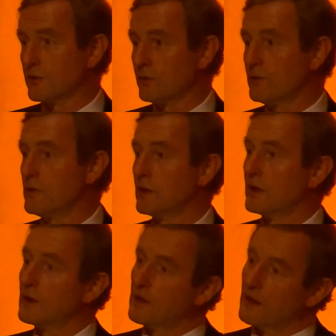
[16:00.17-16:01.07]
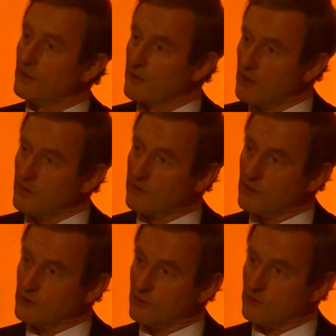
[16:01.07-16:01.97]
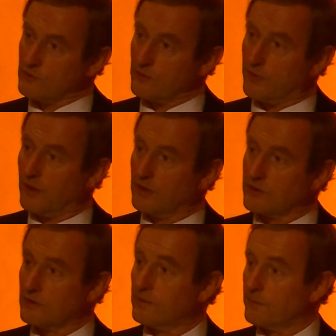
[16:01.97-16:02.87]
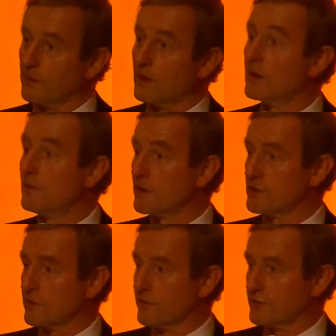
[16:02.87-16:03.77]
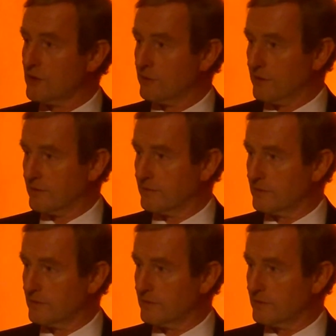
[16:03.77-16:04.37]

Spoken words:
to do in becoming Taoiseach was to appoint a Minister for Children.